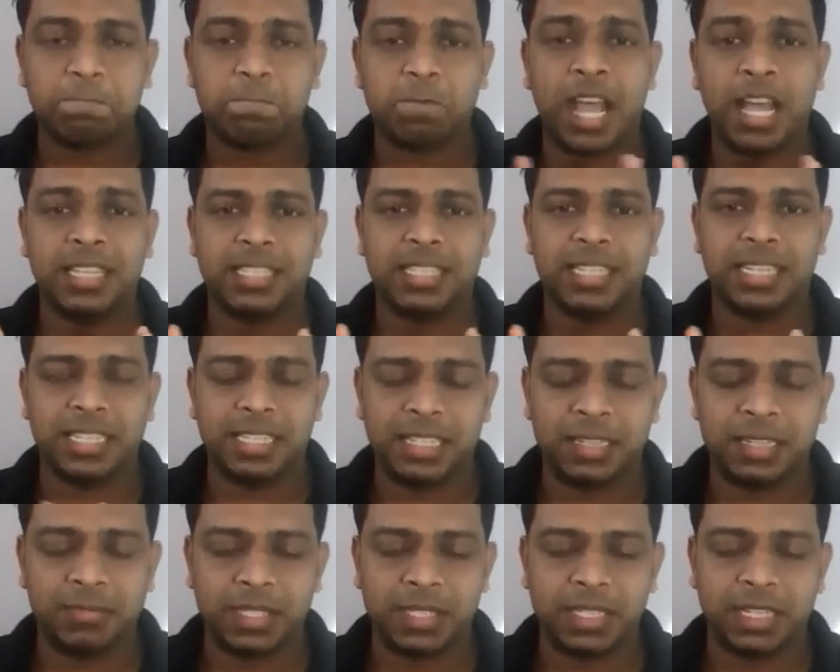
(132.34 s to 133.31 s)
isolate
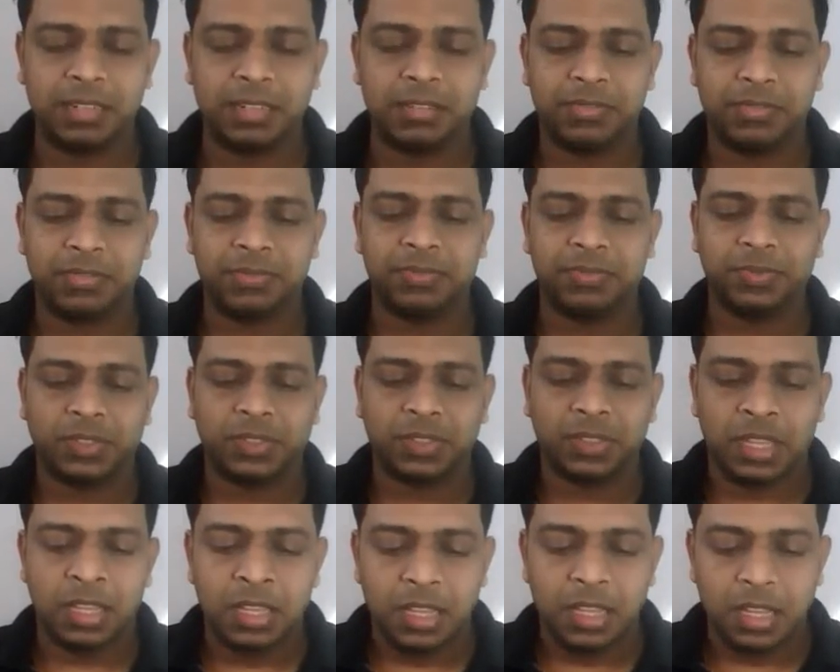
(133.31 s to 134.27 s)
himself,
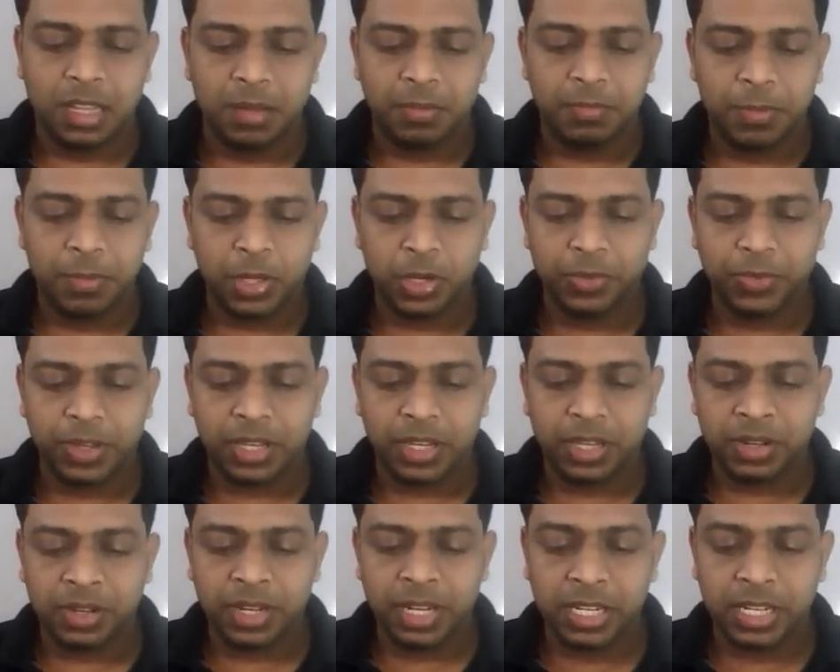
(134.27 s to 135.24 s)

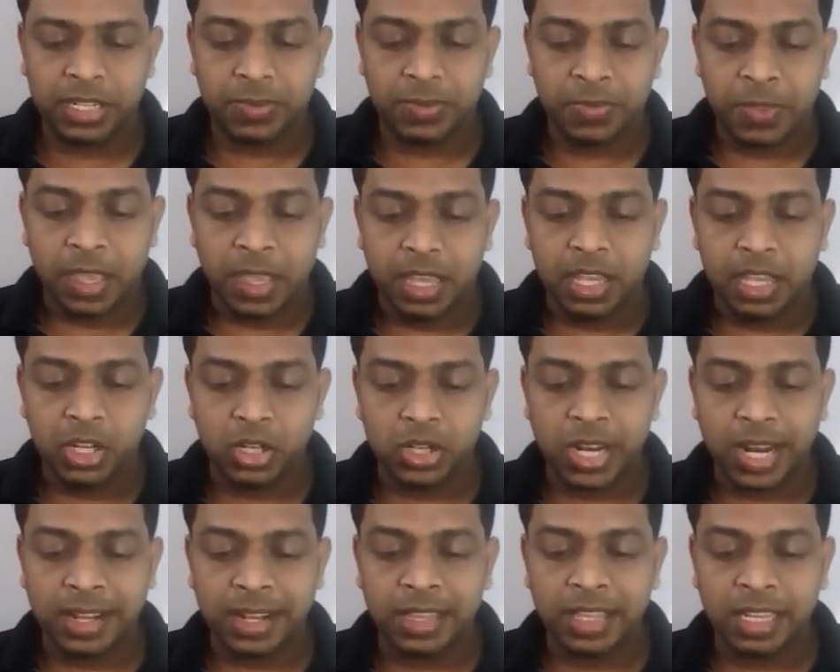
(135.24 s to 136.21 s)
purificate nature. He
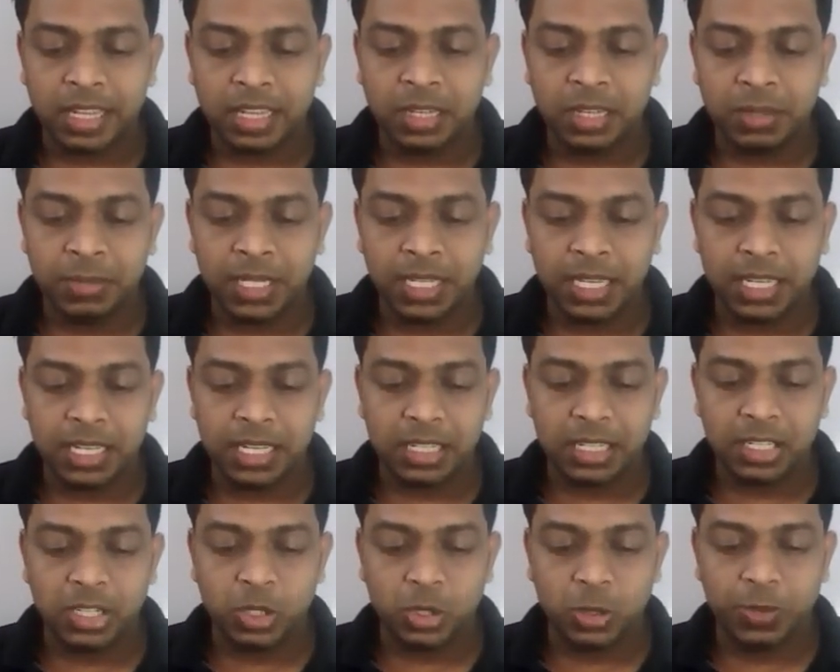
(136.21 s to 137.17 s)
shut the
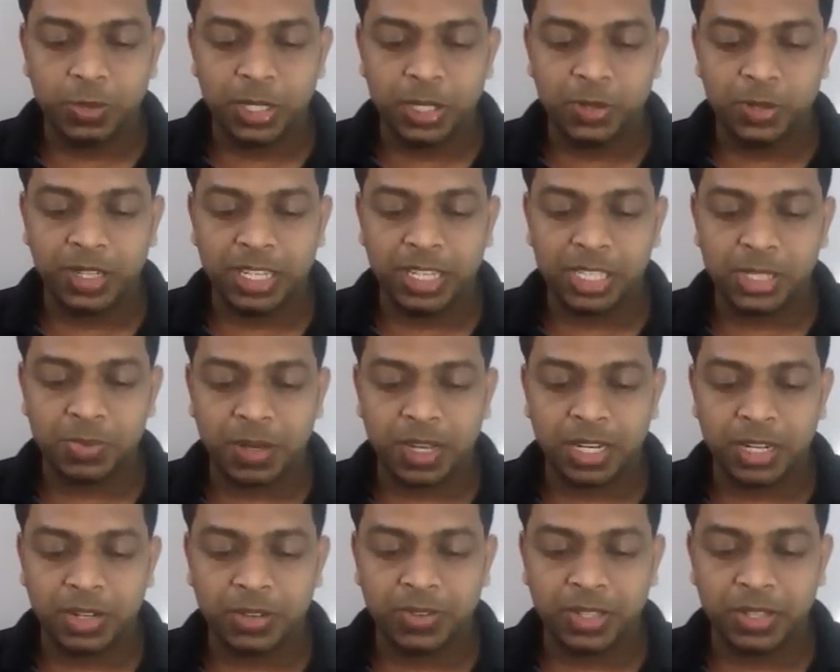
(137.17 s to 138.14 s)
communicating door between his
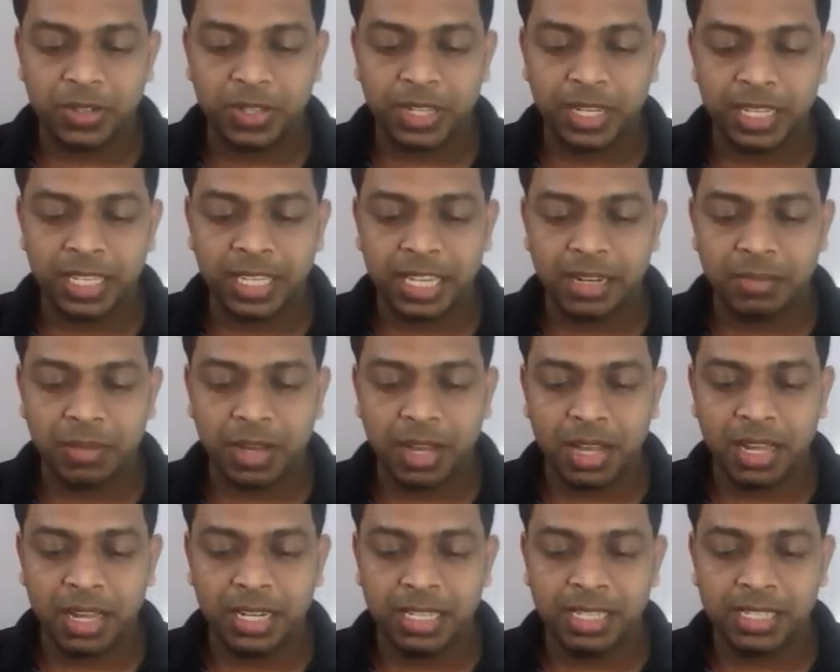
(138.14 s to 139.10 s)
part of the dwelling and
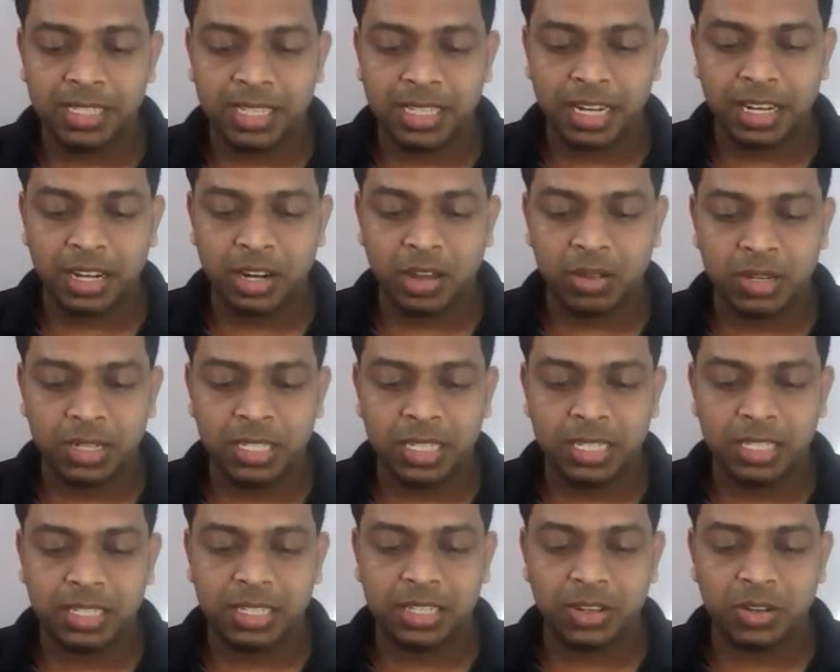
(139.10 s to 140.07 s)
Mali's and locked
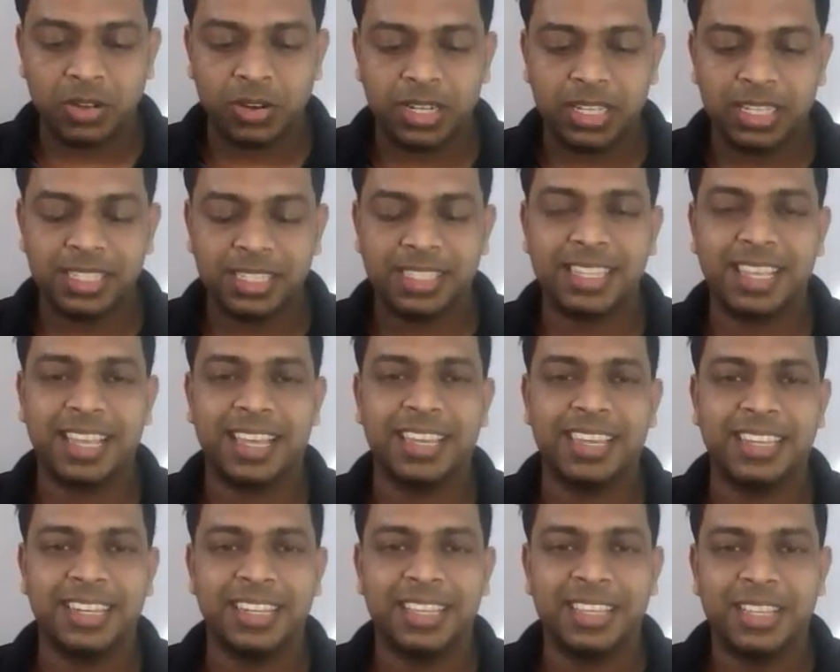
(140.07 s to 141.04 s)
it on his
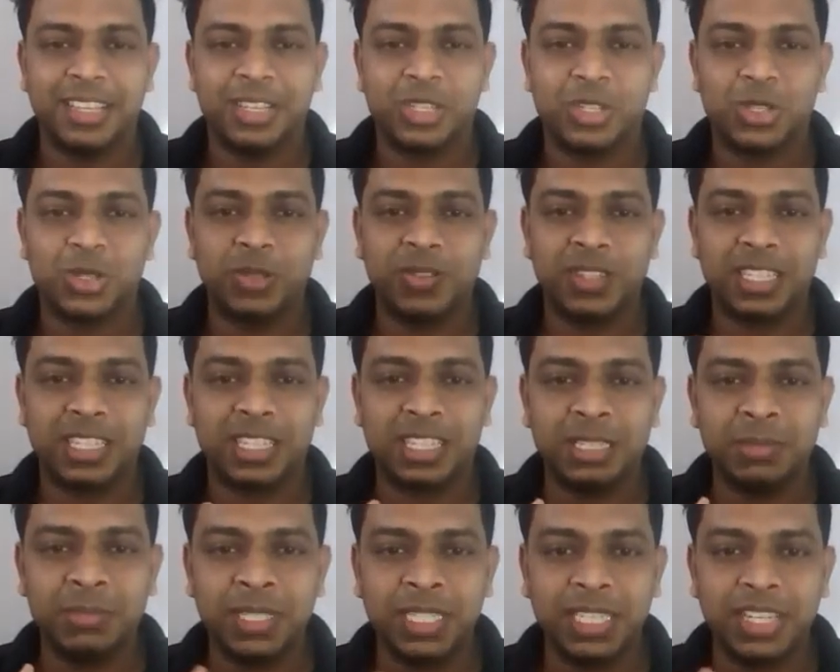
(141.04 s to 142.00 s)
side. So even
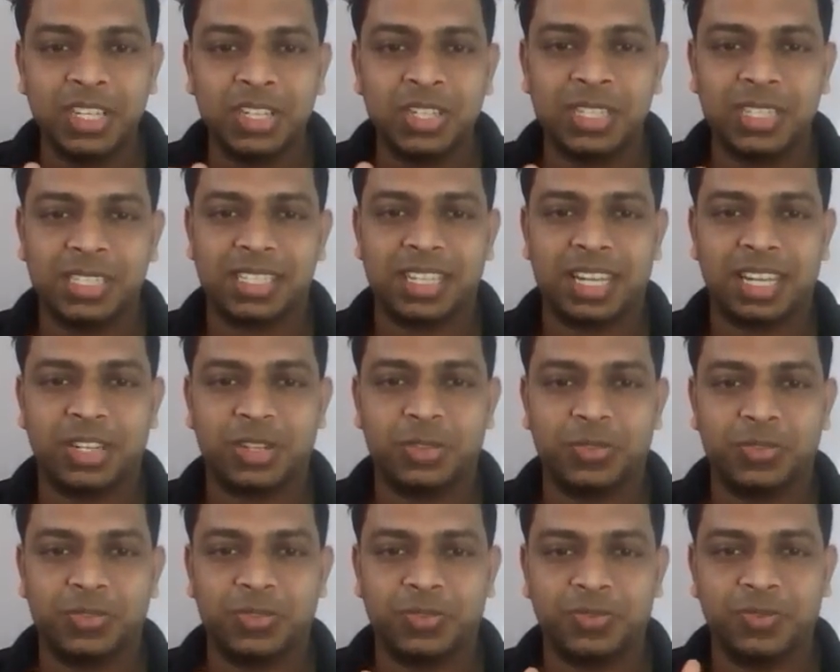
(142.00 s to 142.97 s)
communication is cut
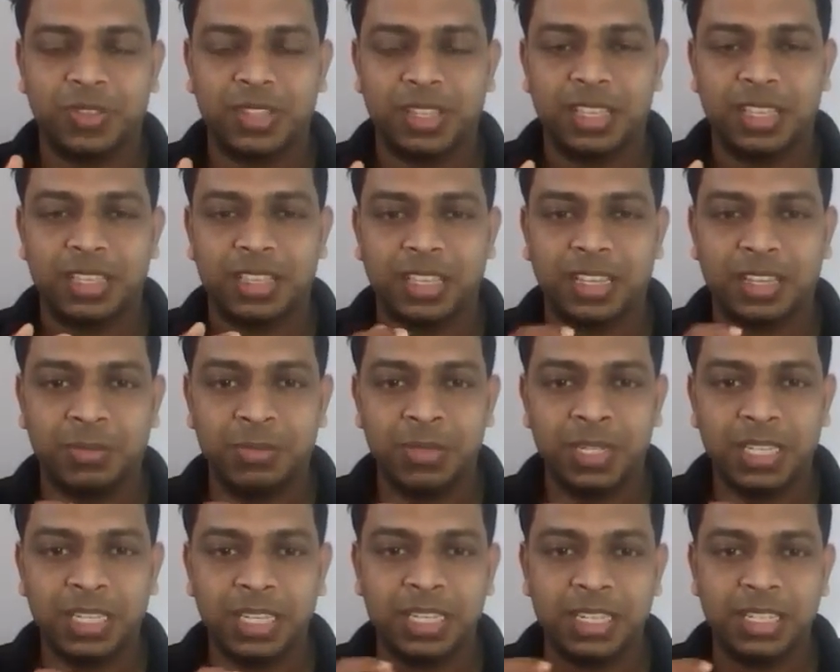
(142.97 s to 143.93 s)
off. The
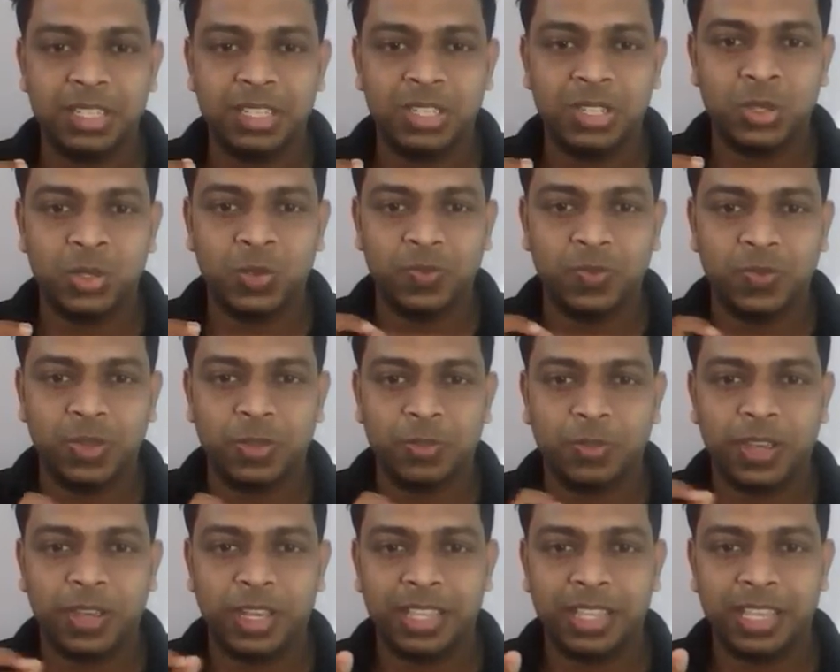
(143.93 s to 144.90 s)
communicating door
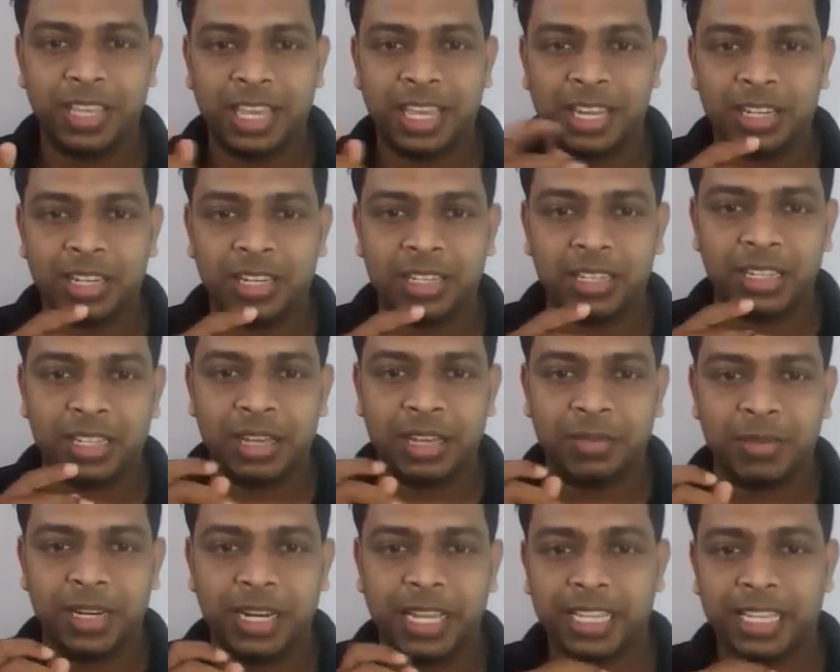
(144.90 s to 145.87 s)
where they can,
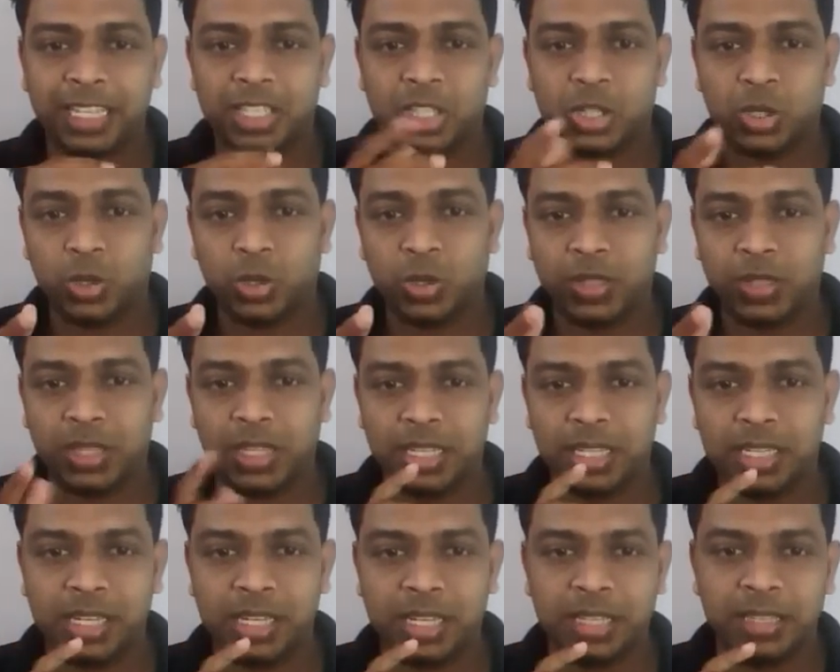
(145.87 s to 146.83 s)
like talk with
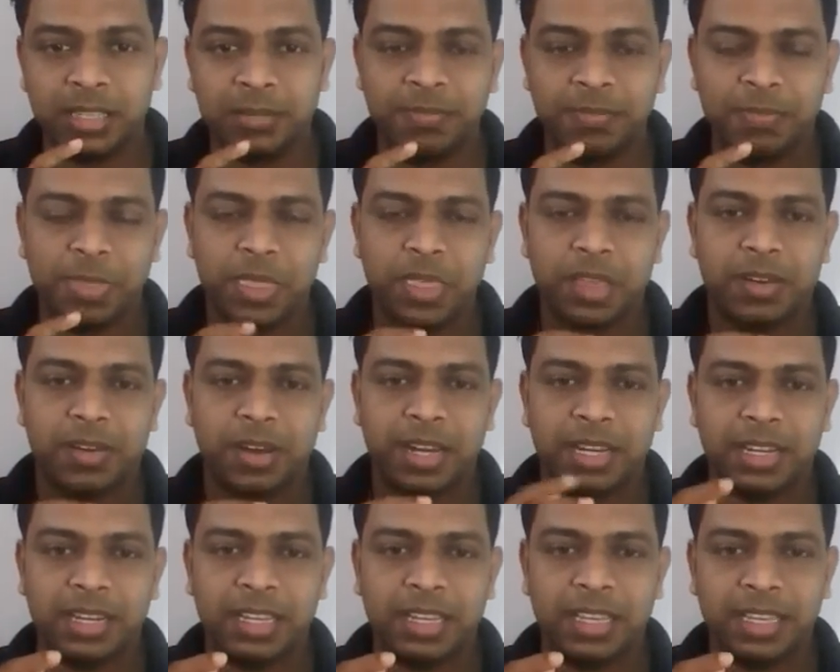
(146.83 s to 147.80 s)
each other, right
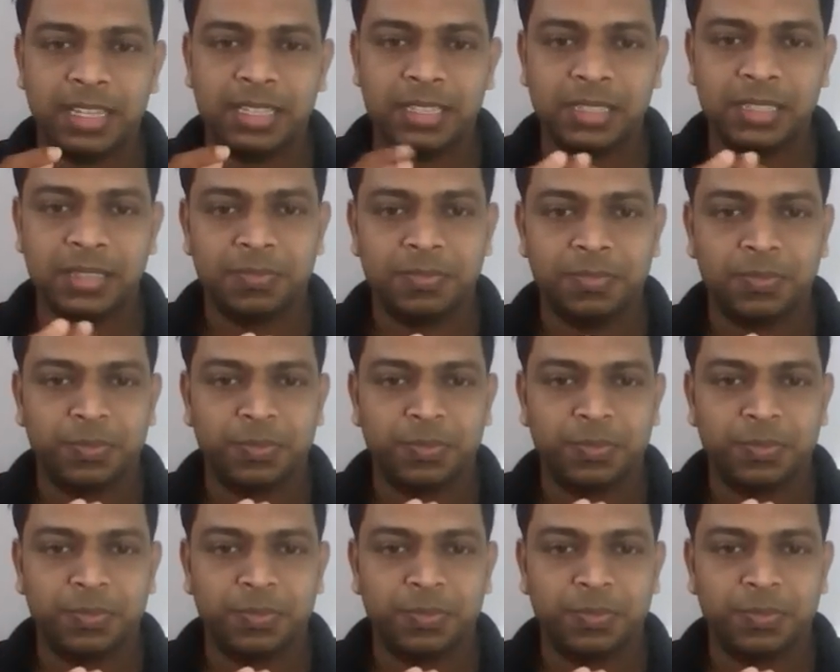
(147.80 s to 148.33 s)
in the case,